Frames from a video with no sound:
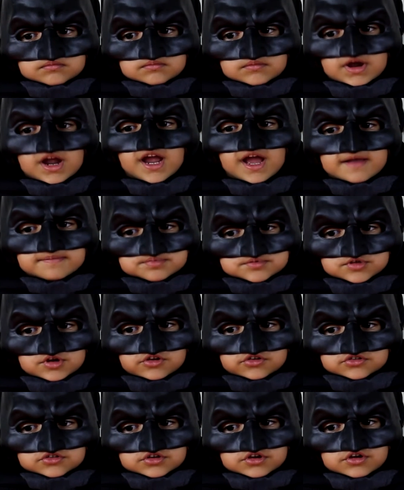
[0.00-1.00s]
my
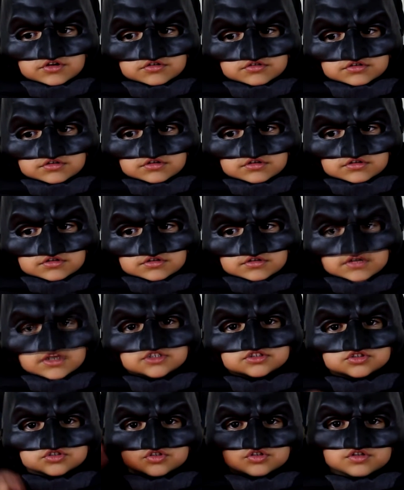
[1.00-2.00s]
episode.
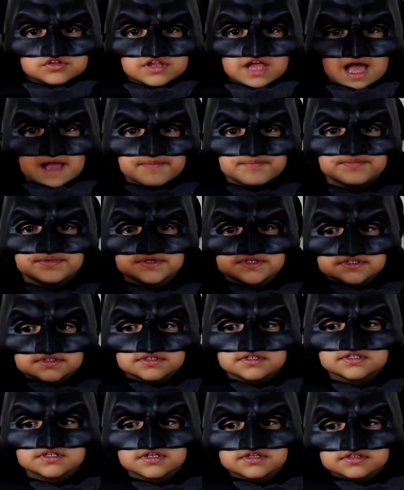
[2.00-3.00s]
Making sure to like
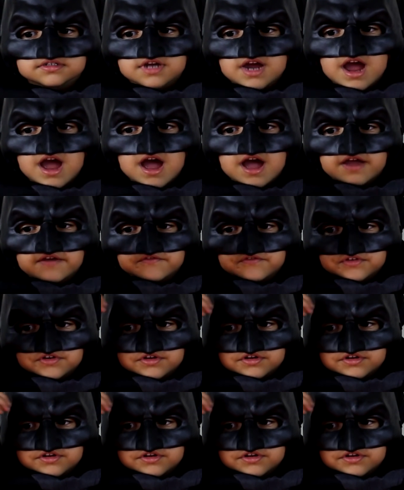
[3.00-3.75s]
and subscribe.